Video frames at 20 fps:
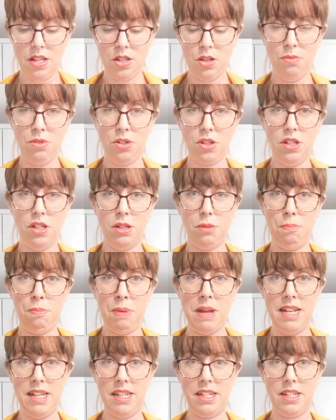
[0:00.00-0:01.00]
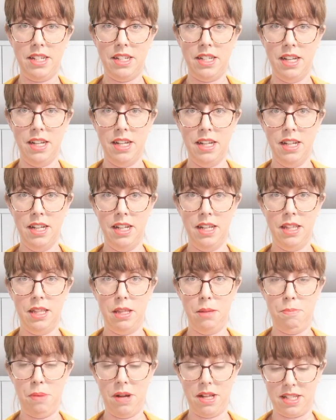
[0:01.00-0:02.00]
So I'm just going to pinch
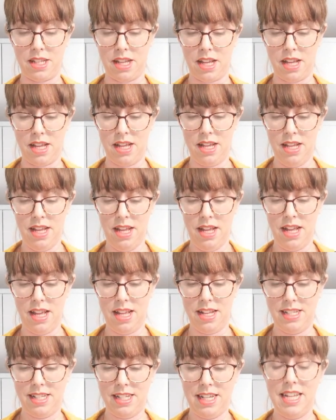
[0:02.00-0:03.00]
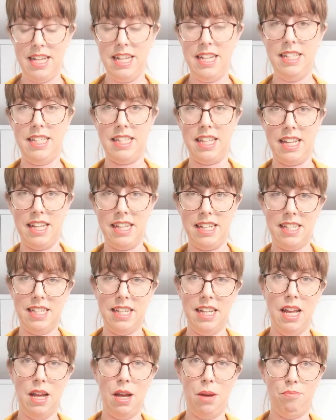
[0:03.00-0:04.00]
the butter and tease
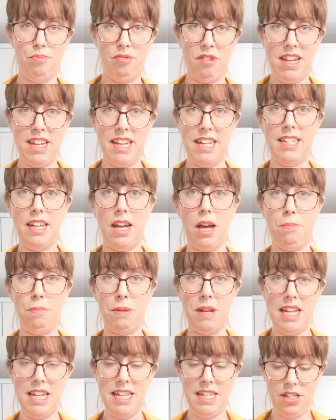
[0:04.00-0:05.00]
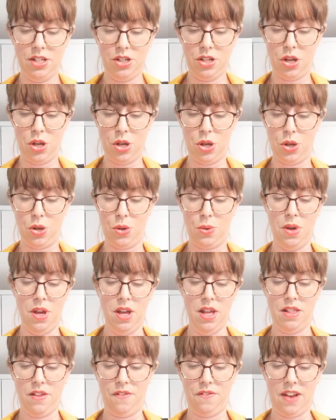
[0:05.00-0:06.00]
it and break it up into
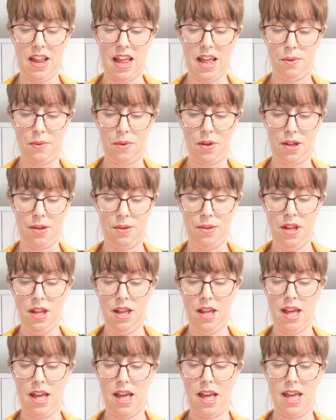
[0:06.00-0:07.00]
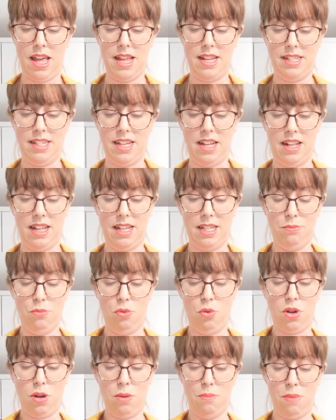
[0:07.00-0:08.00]
the flour until it's
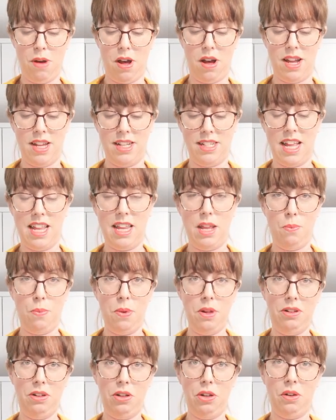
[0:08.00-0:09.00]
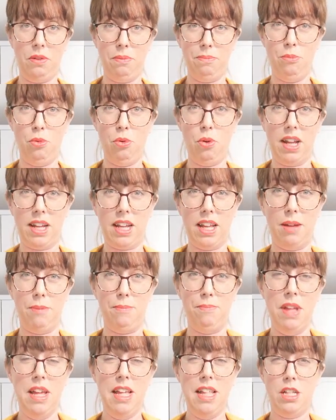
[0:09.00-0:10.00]
more combined, and it will look more like
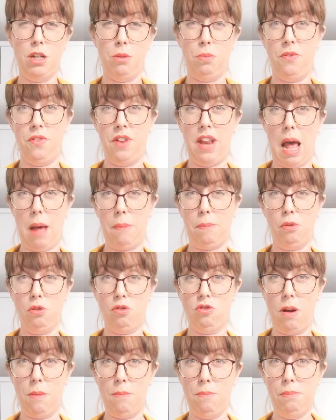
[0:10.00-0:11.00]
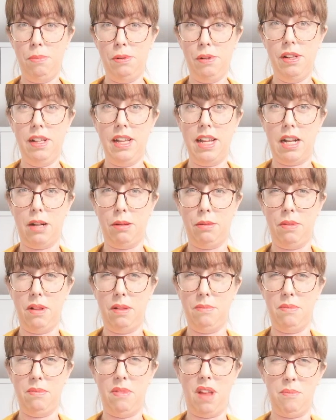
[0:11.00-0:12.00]
the top of an apple crumble. It'll
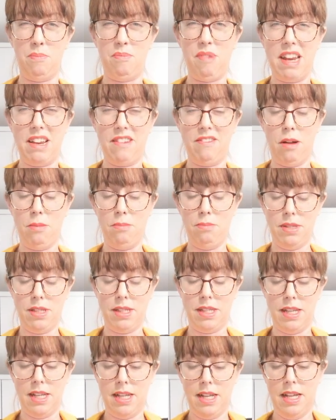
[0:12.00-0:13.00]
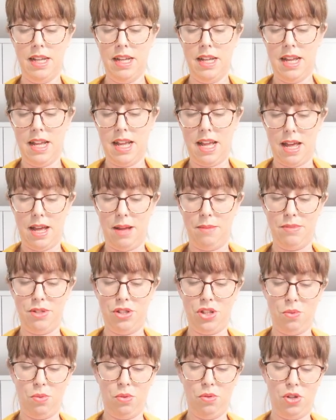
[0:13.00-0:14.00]
look like breadcrumbs.
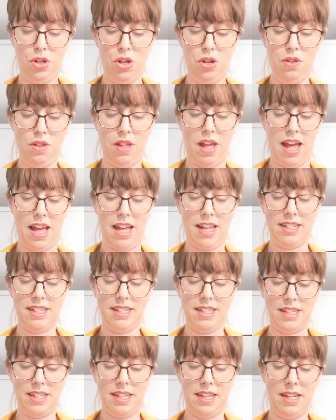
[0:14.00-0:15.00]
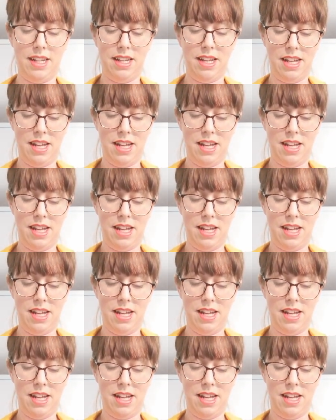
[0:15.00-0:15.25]
So we'll do that.